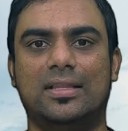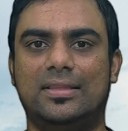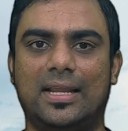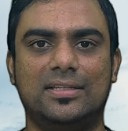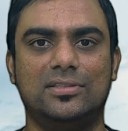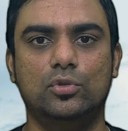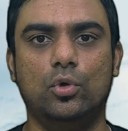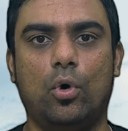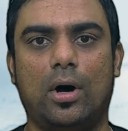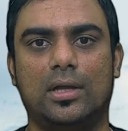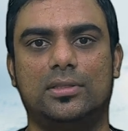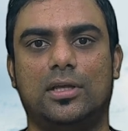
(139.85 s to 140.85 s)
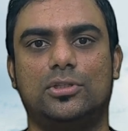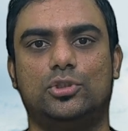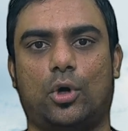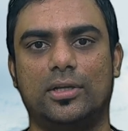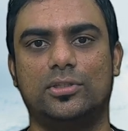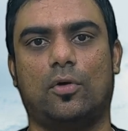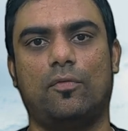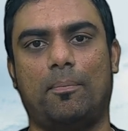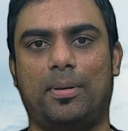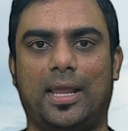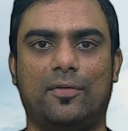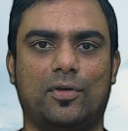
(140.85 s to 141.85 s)
There is no other choice of
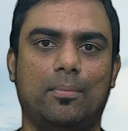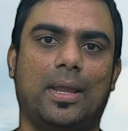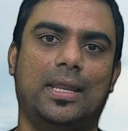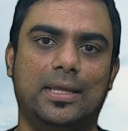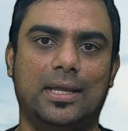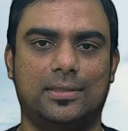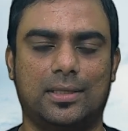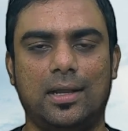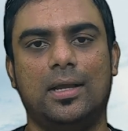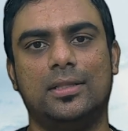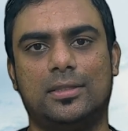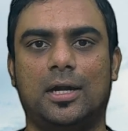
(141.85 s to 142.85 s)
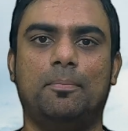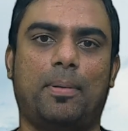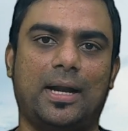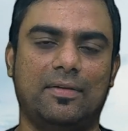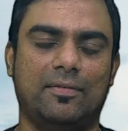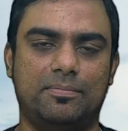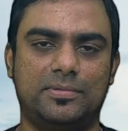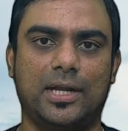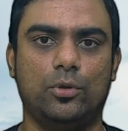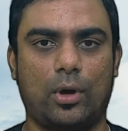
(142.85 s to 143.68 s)
applying from any other third-party website.